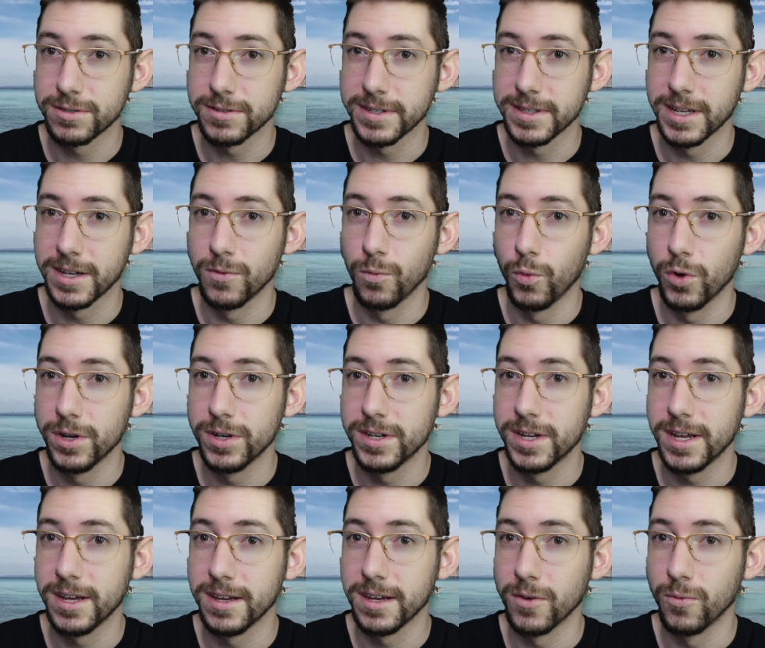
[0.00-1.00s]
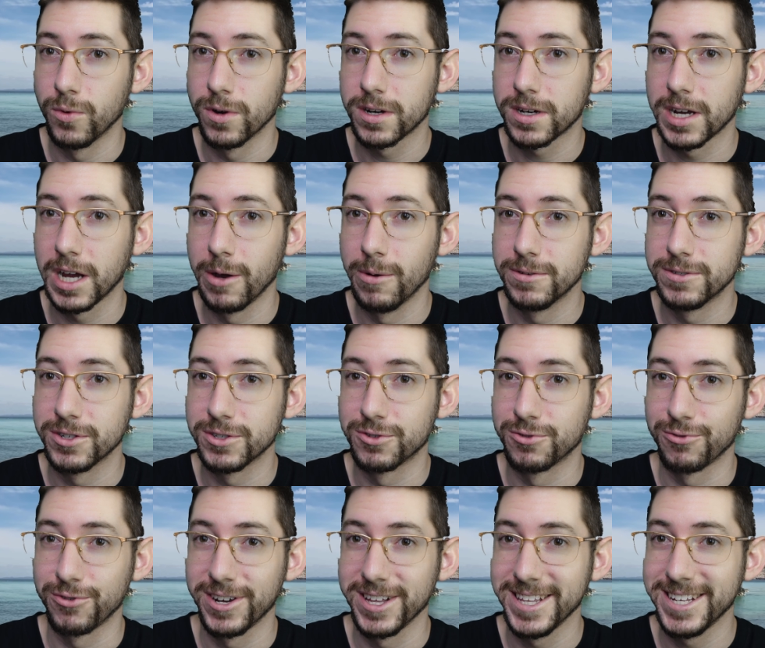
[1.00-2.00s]
And then one day at work, I was just
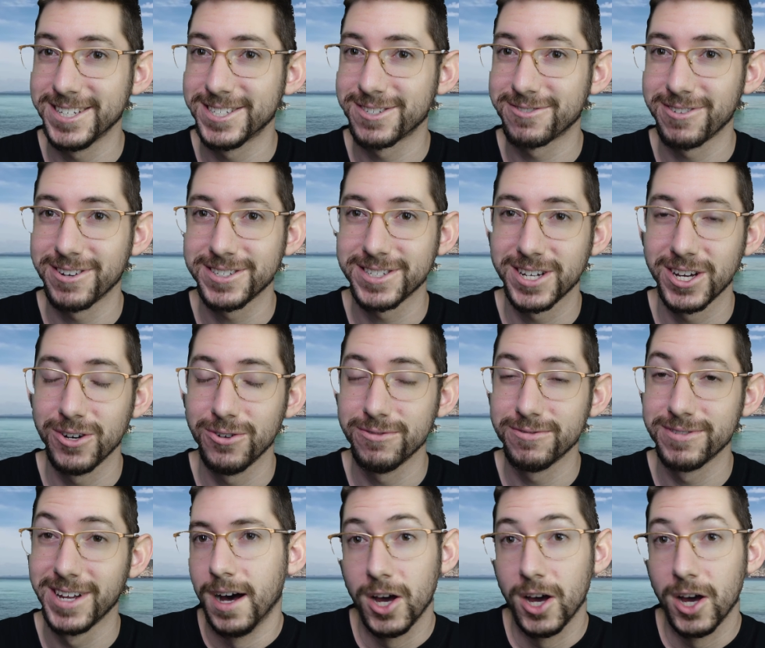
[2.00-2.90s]
really stressed out.